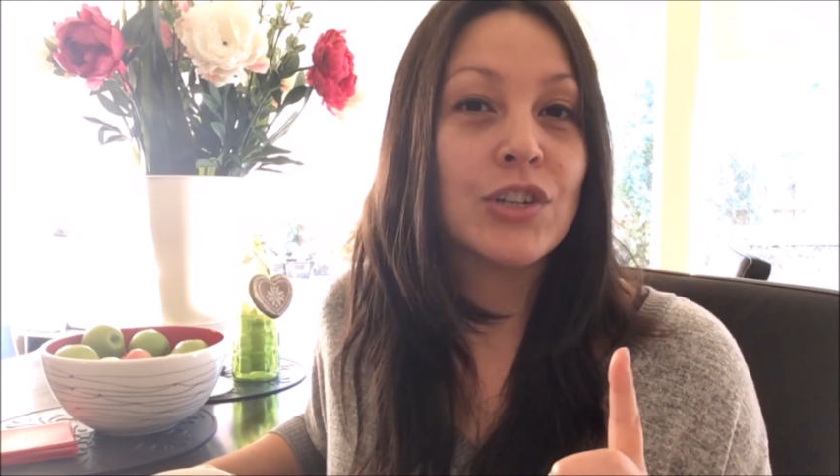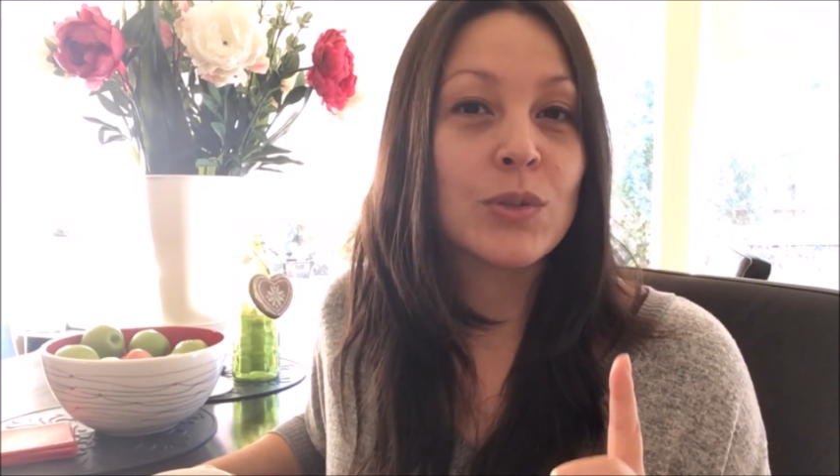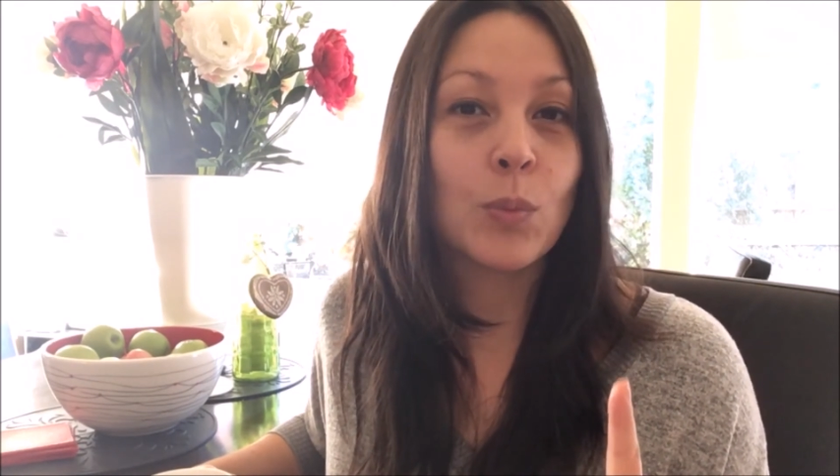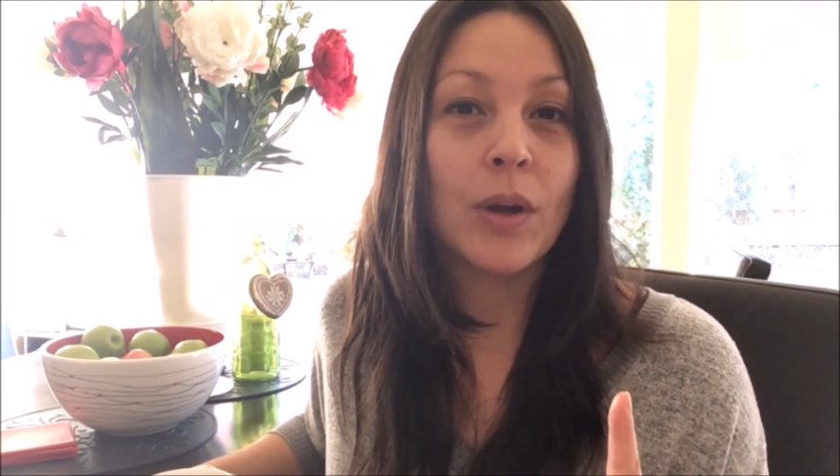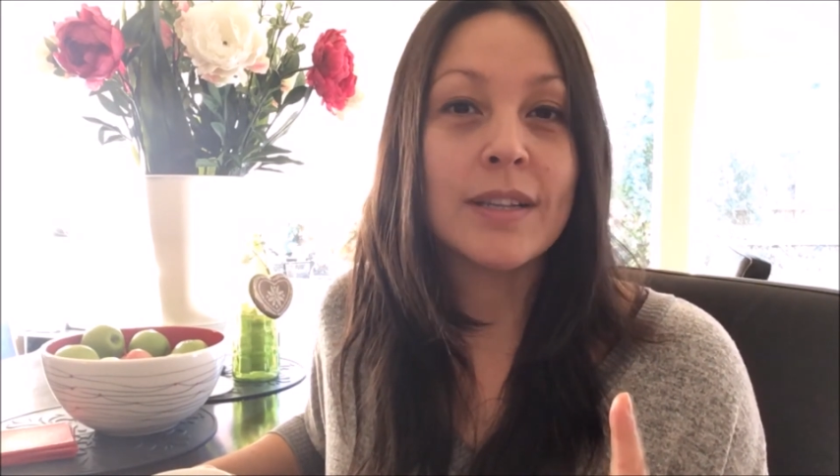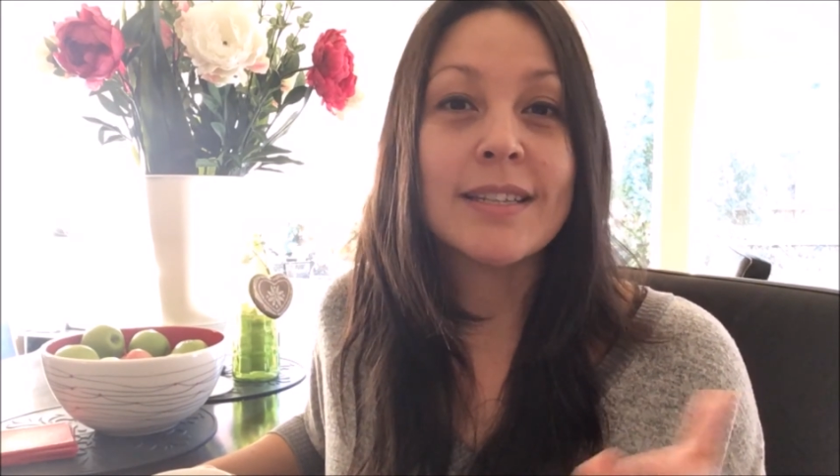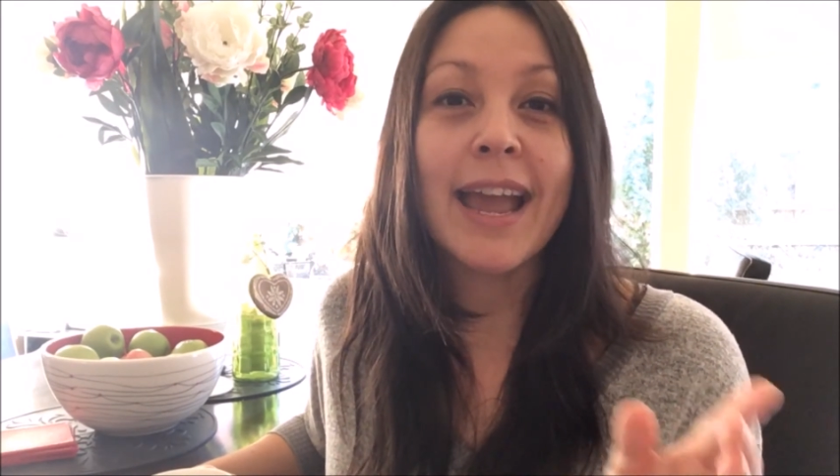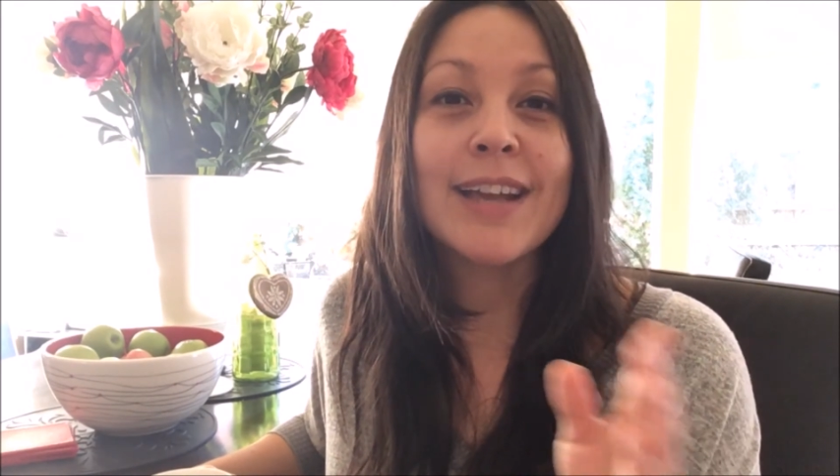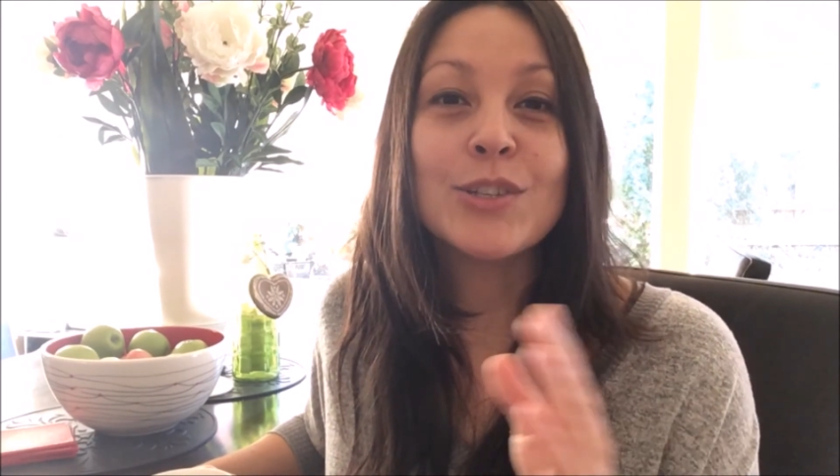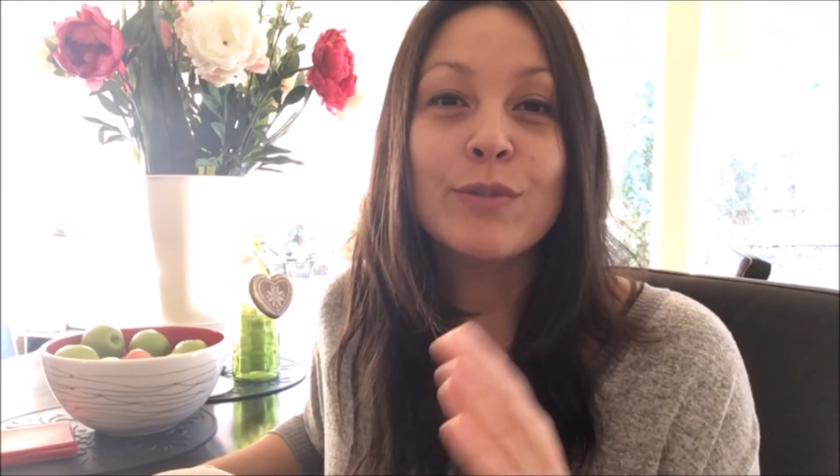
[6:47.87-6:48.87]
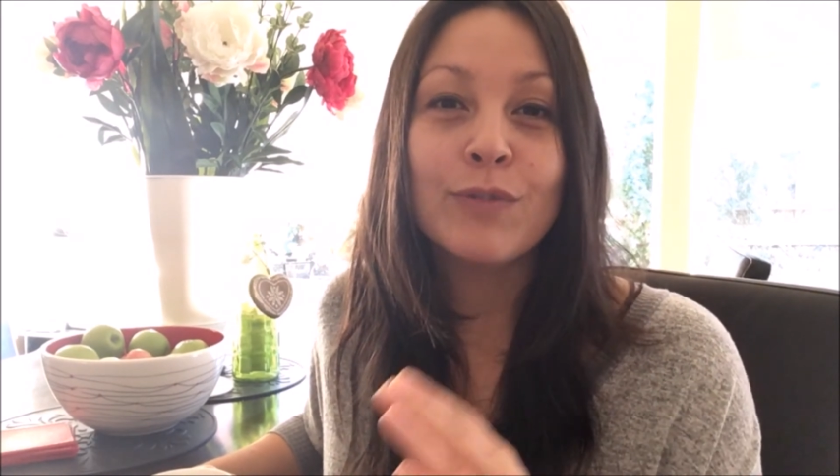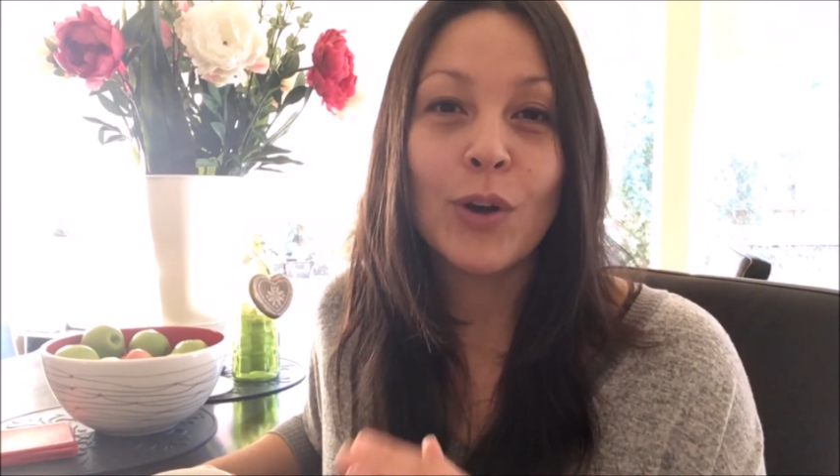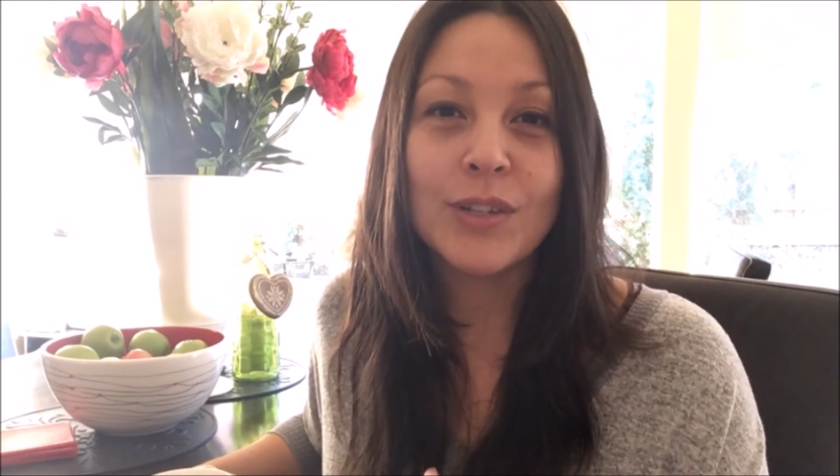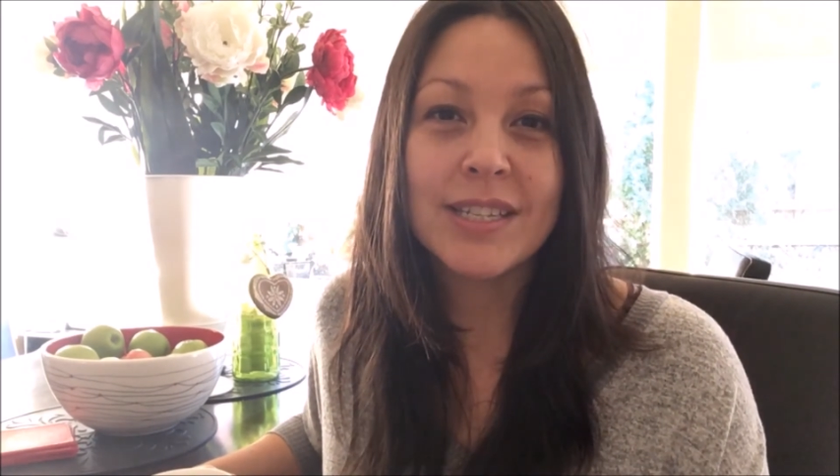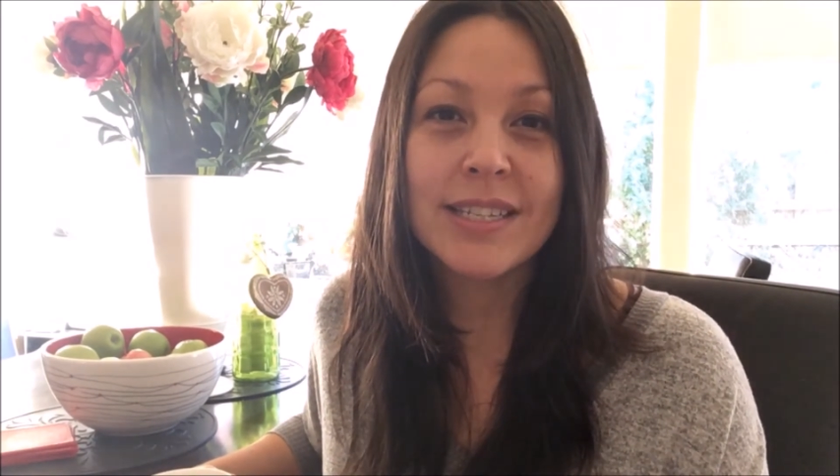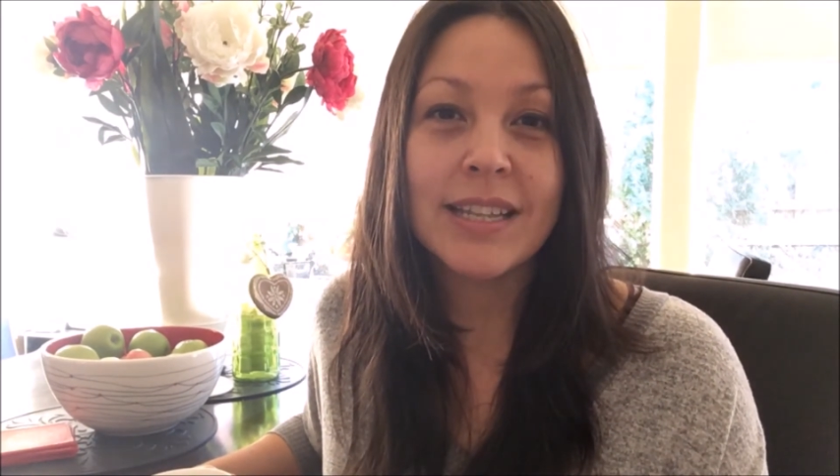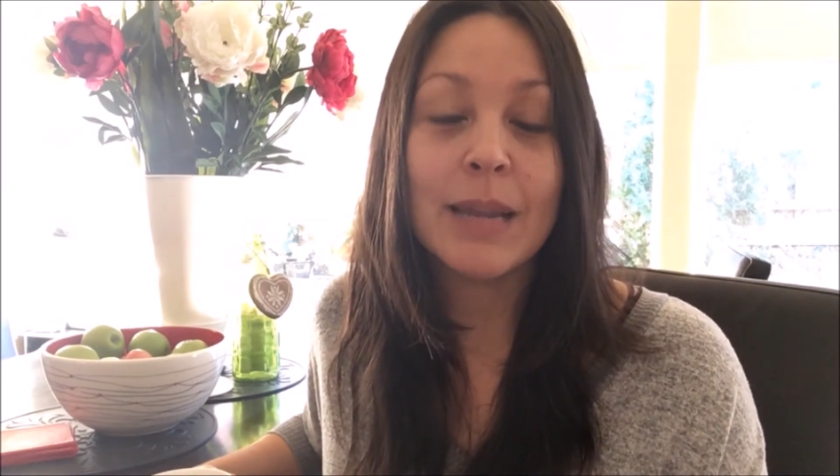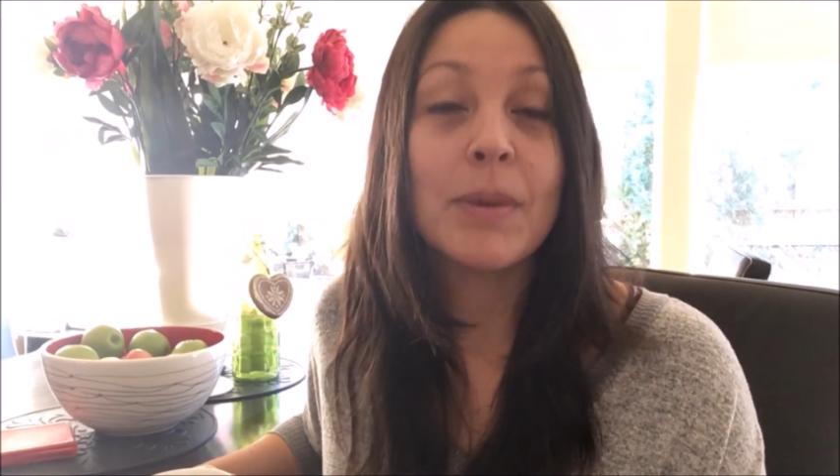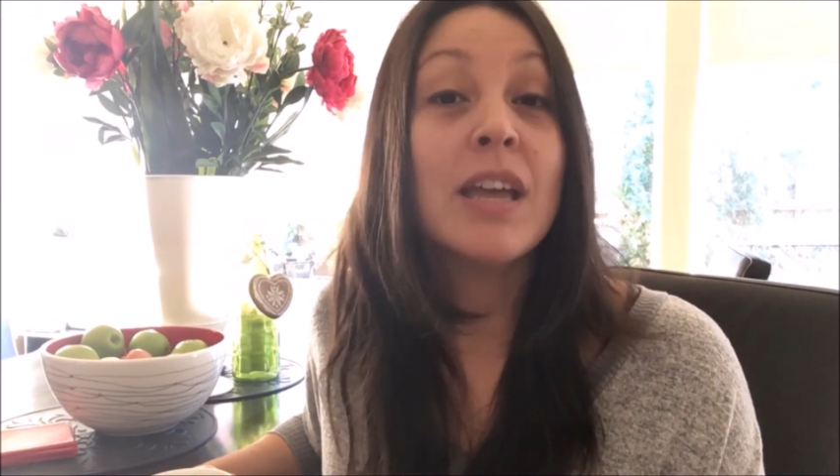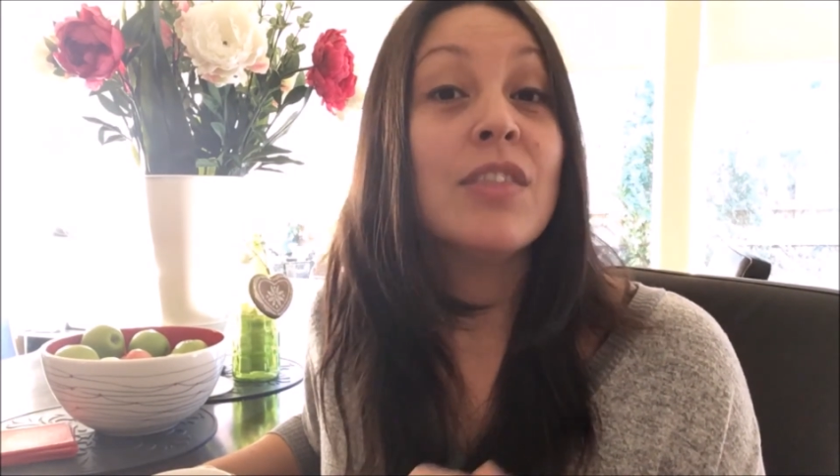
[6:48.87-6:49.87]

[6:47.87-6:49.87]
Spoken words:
just once, as you fall asleep,